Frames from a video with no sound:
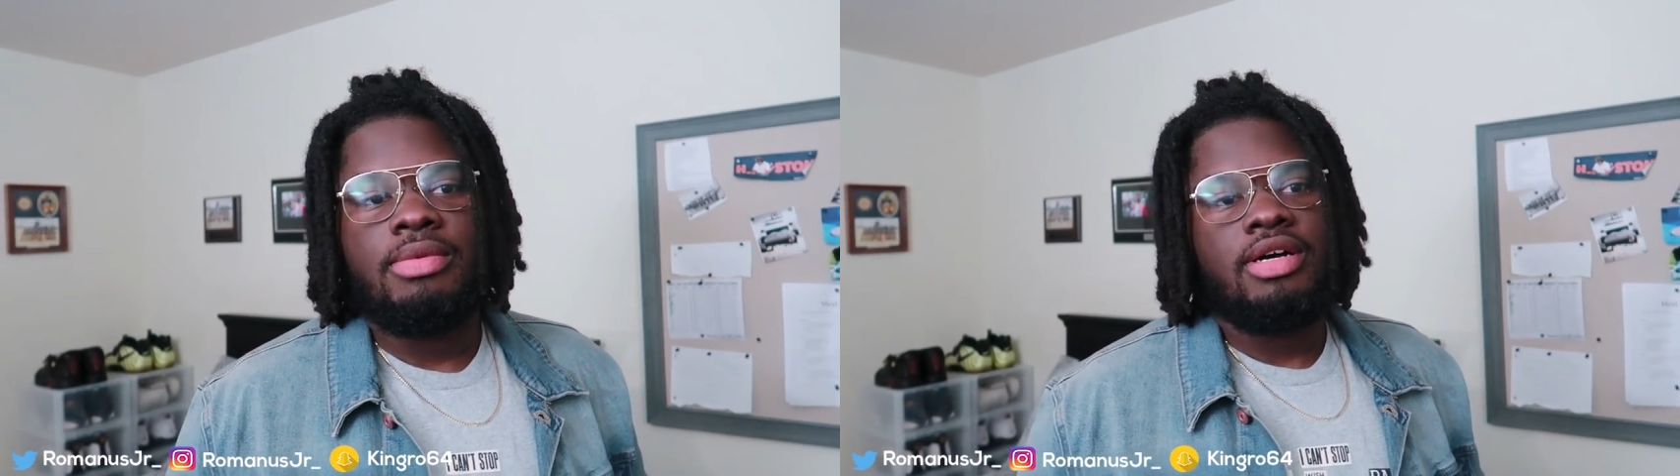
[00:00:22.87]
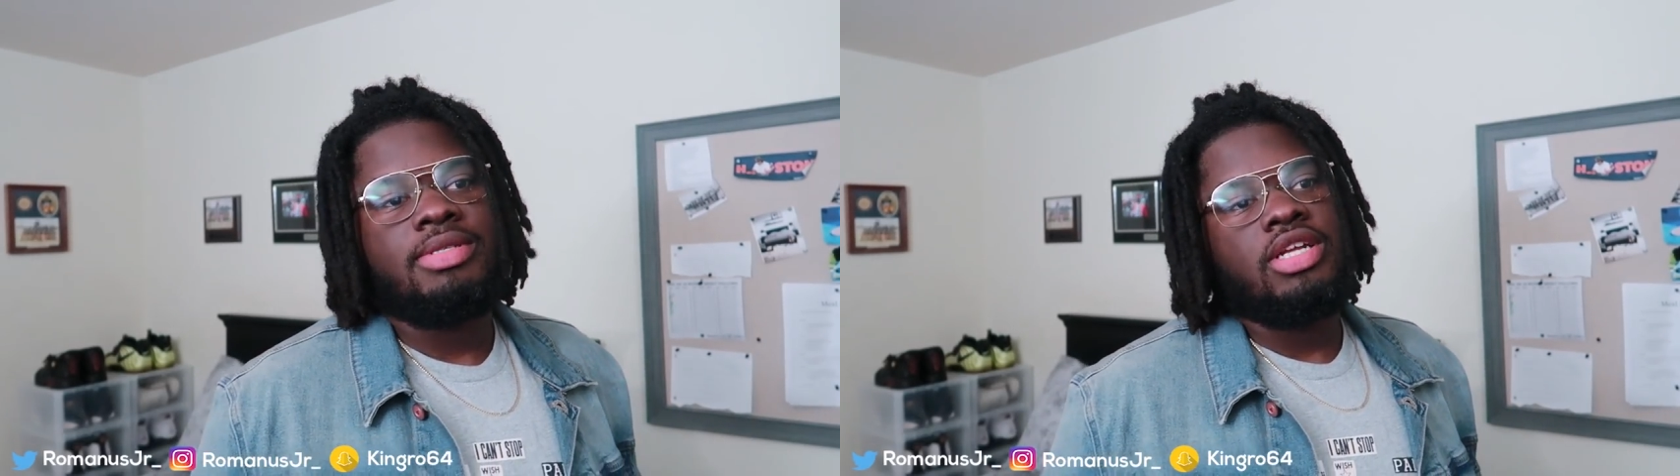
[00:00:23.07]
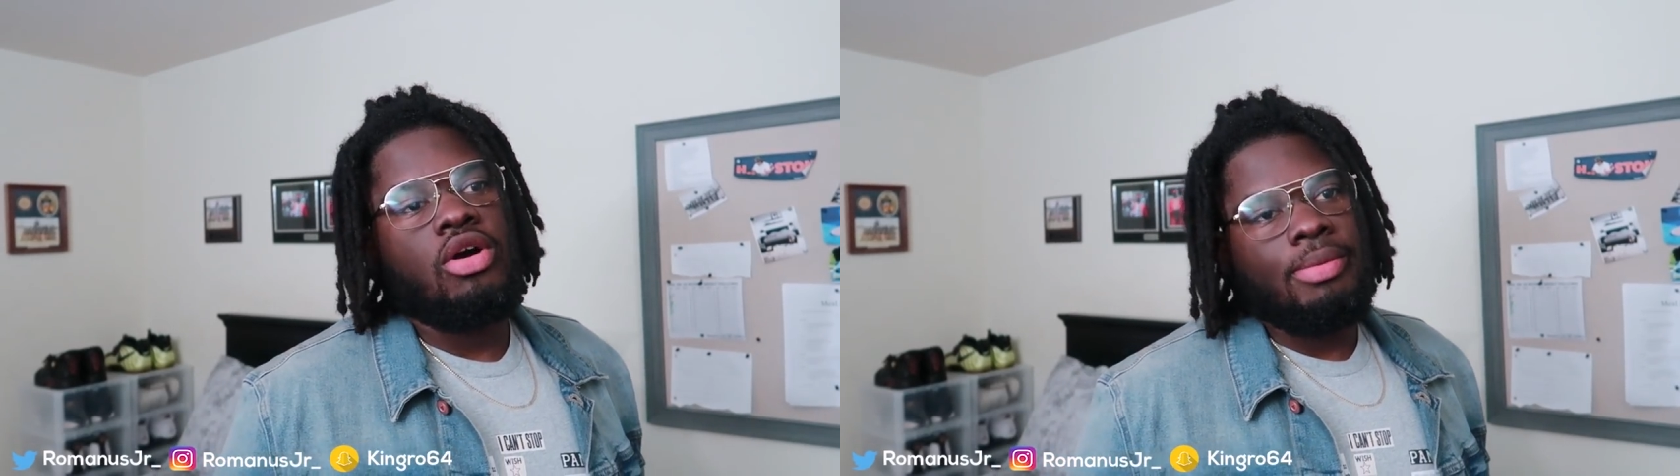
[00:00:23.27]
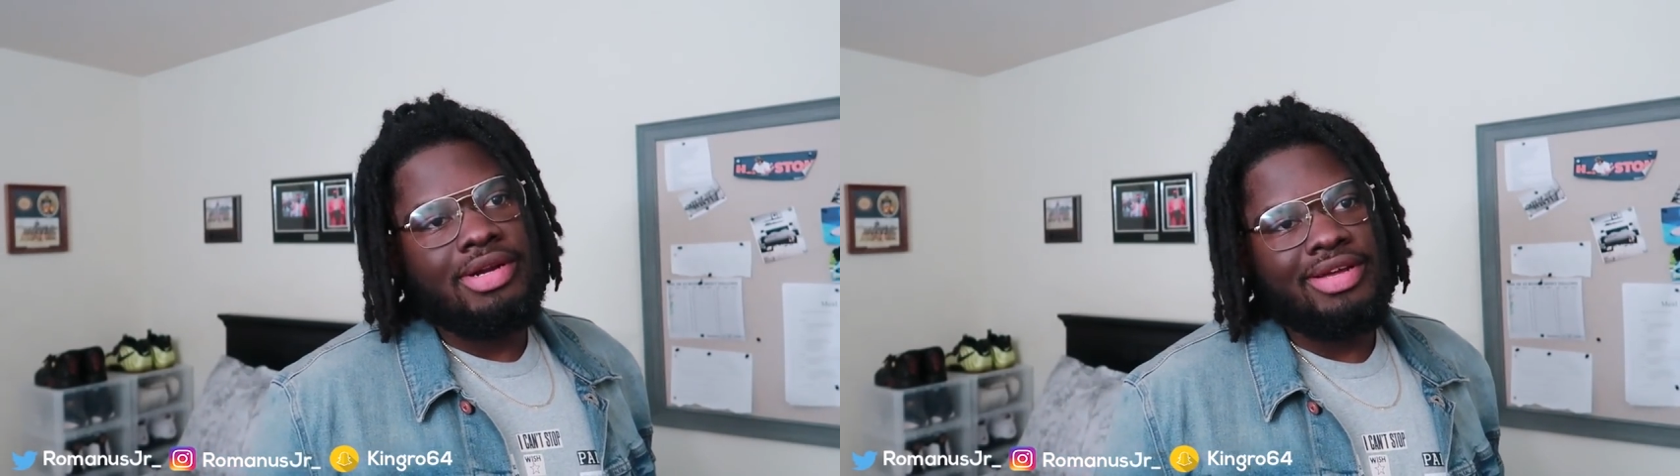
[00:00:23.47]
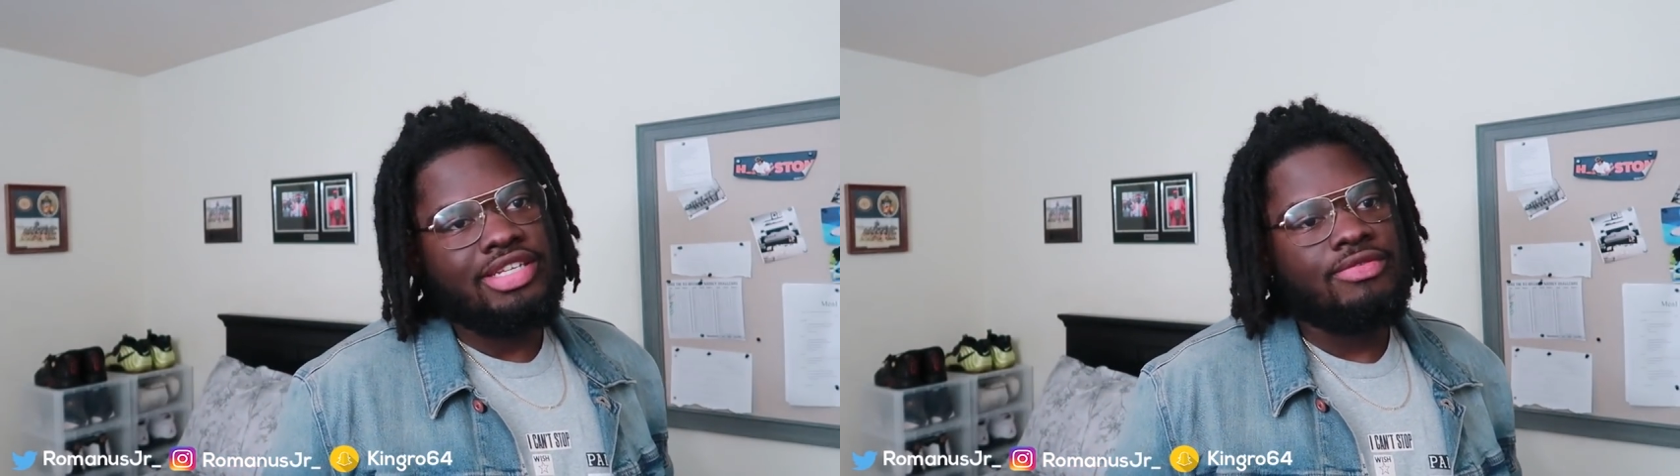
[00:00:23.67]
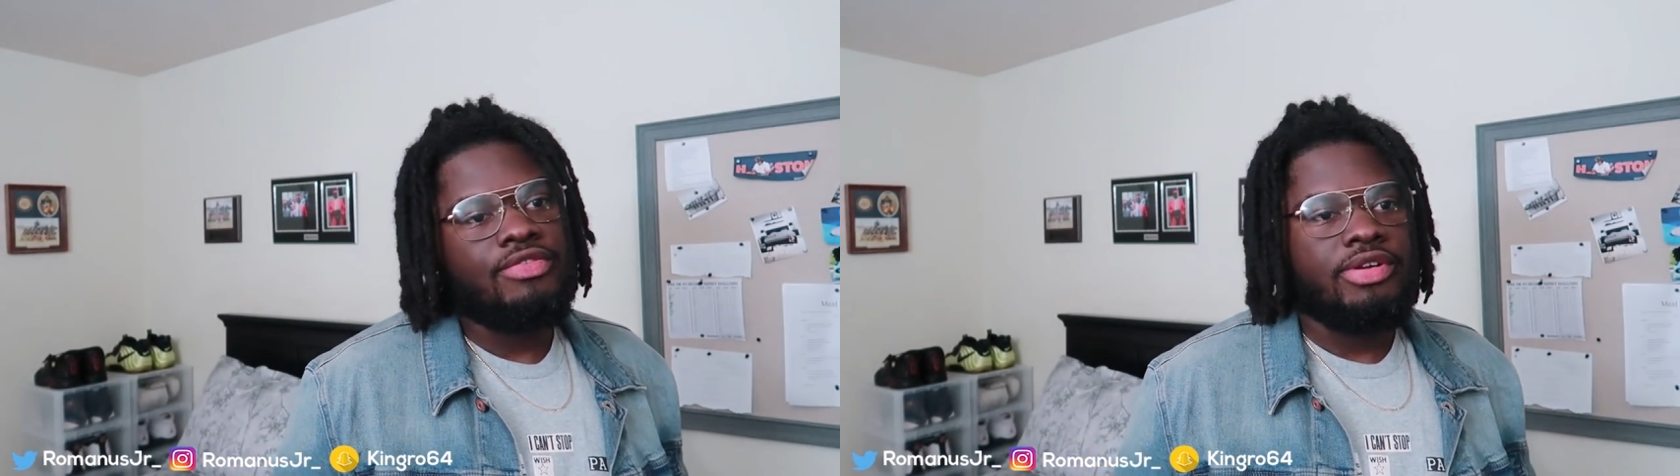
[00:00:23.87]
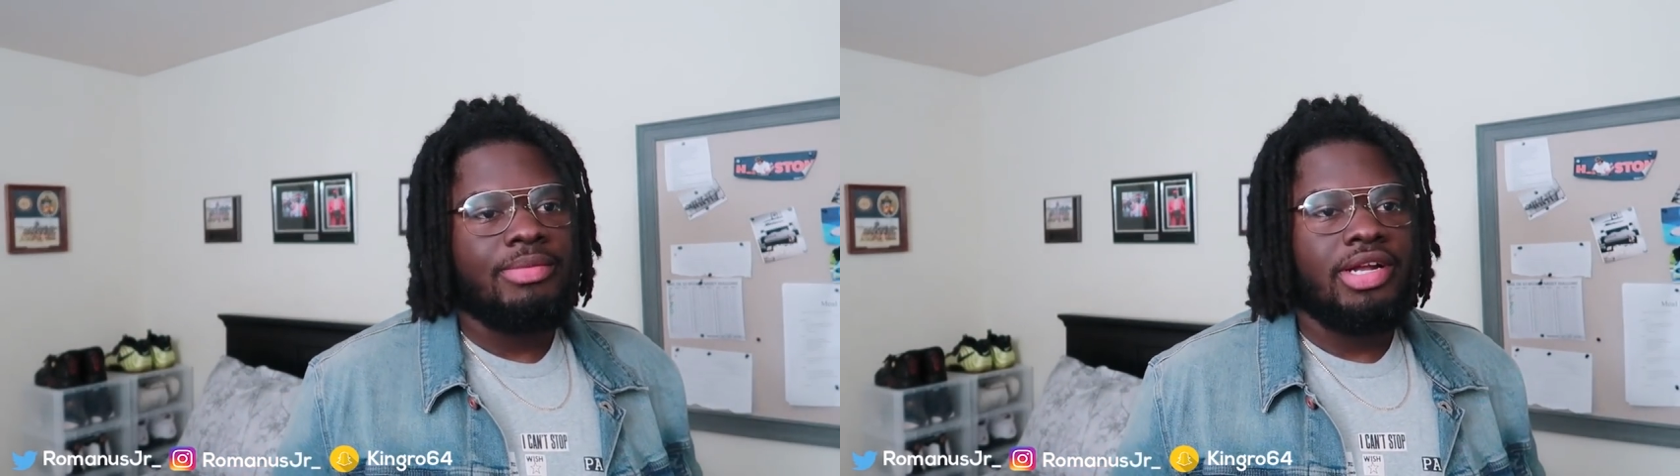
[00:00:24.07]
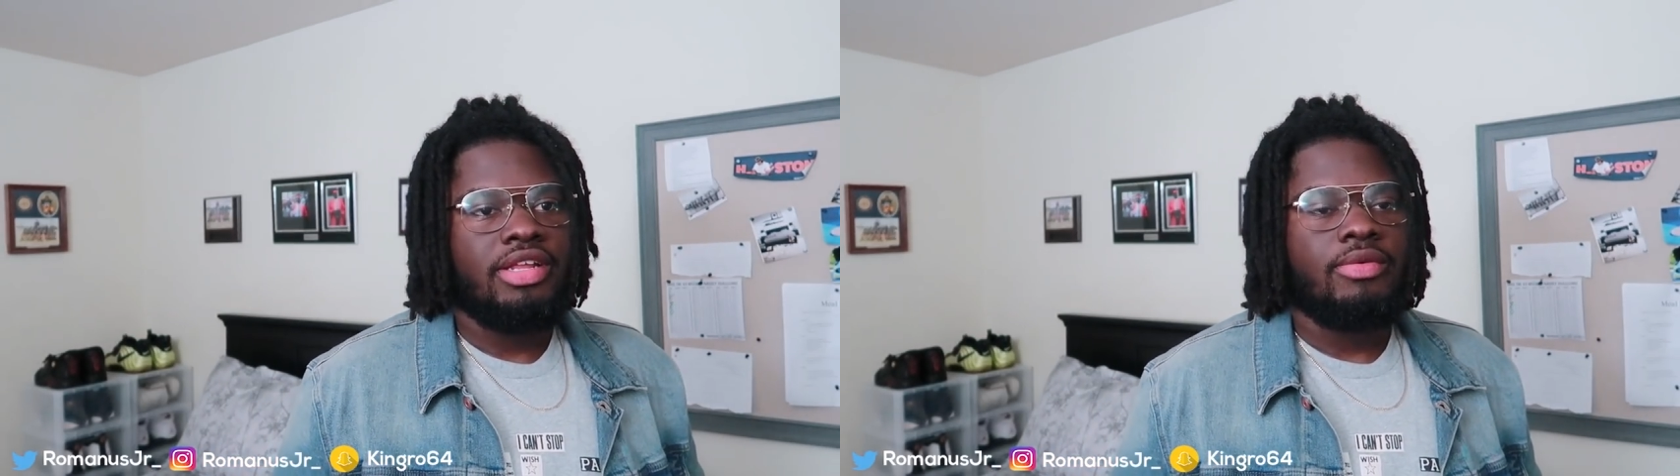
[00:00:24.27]
but I'm still opening up, get some free
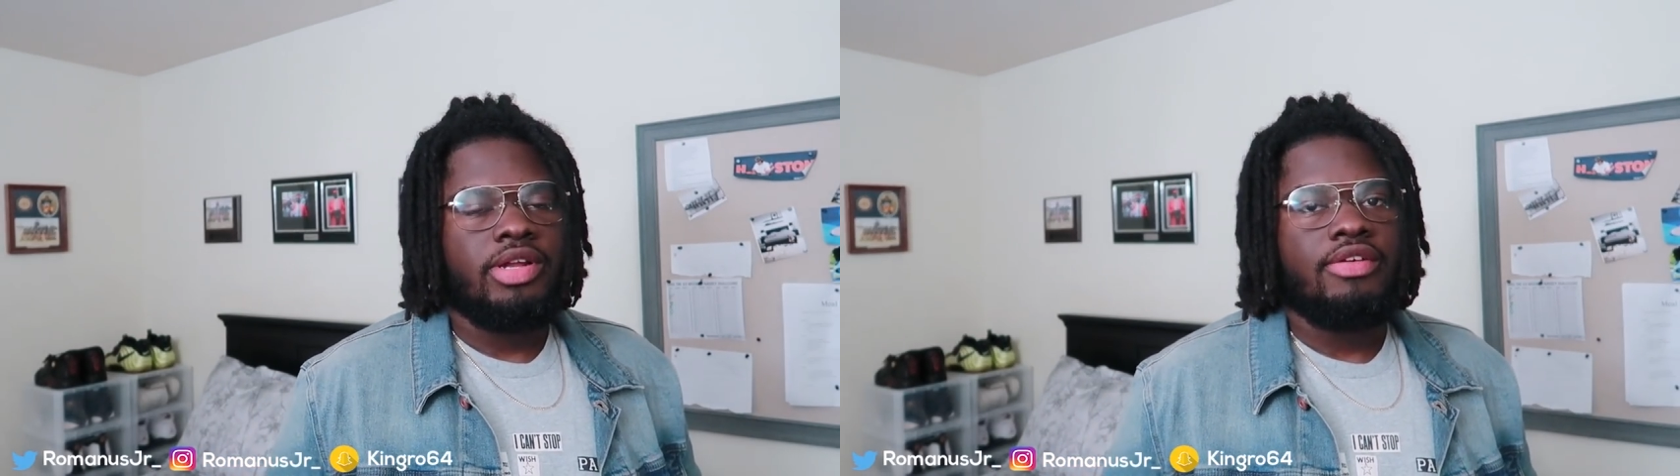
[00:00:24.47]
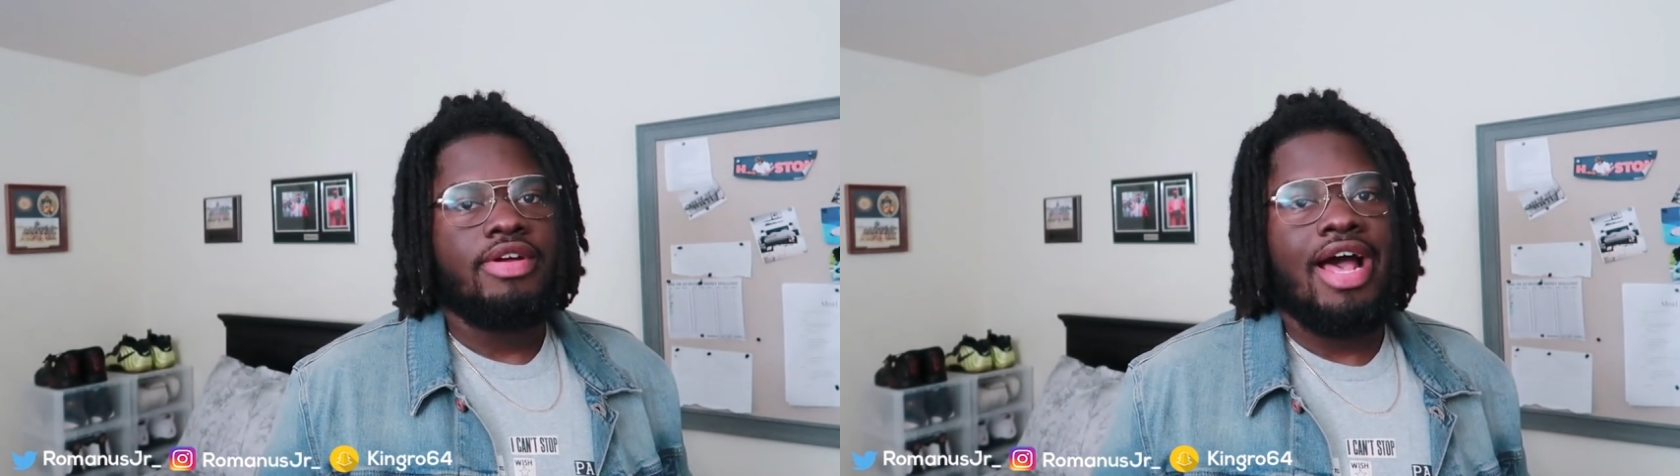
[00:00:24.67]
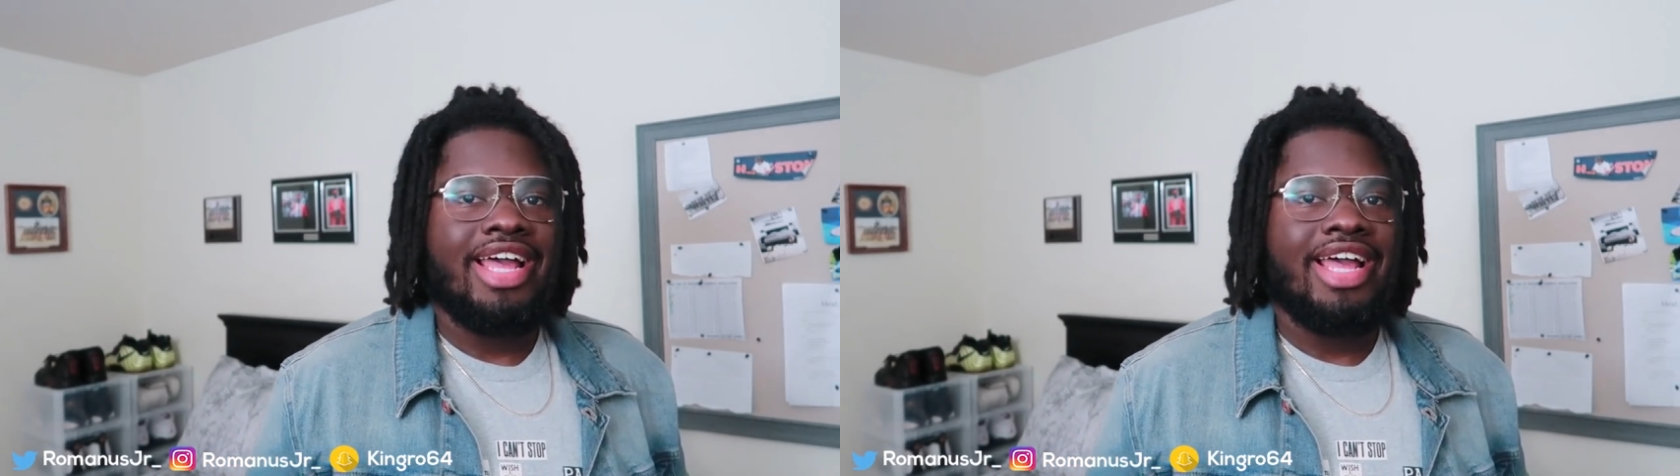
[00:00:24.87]
money, whatever.